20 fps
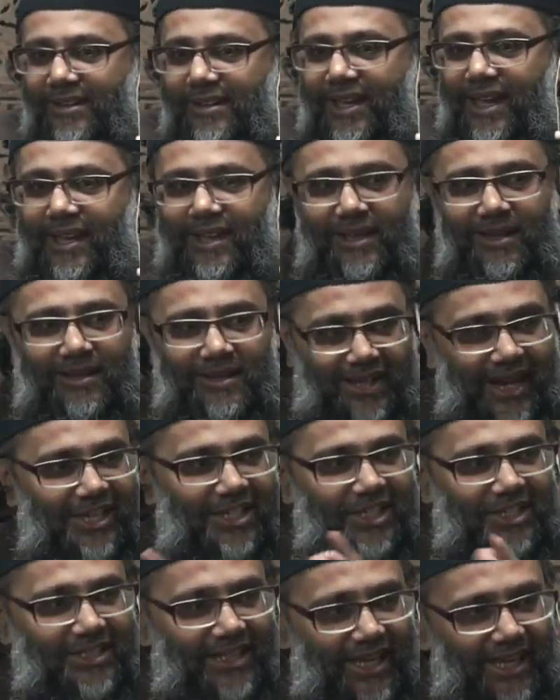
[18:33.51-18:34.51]
Okay,
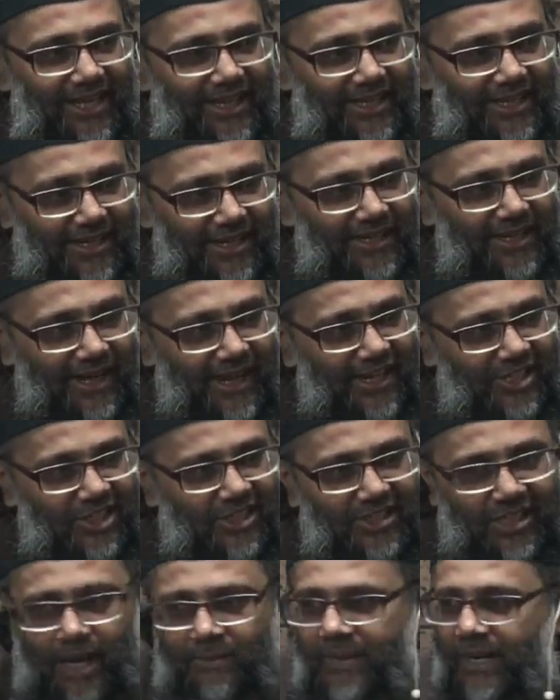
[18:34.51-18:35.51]
election day,
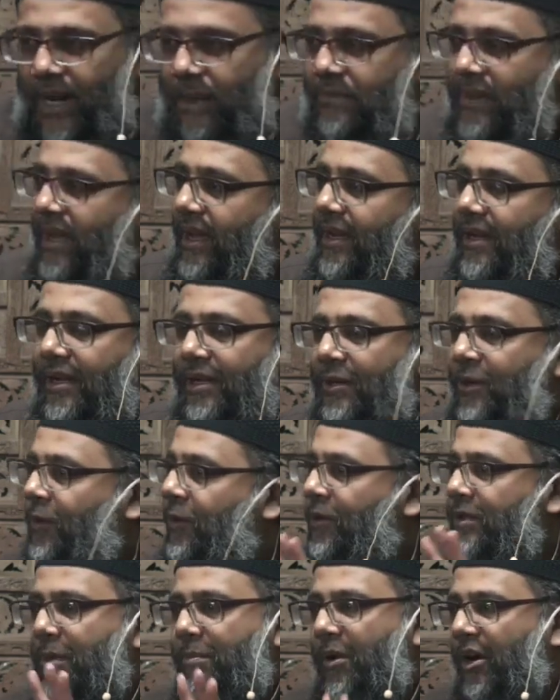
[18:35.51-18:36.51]
elections coming up,
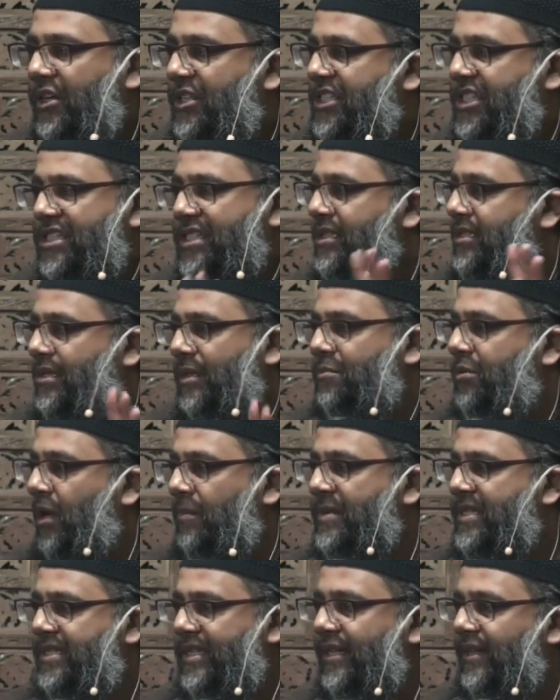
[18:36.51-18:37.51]
all the politicians are
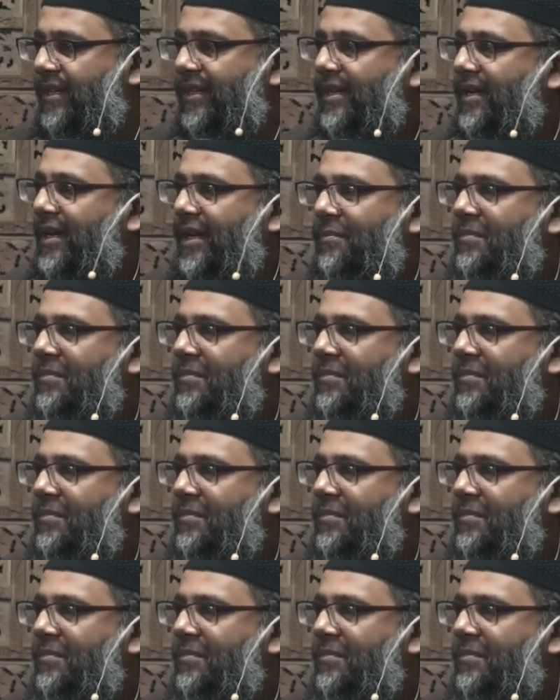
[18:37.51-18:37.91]
promising.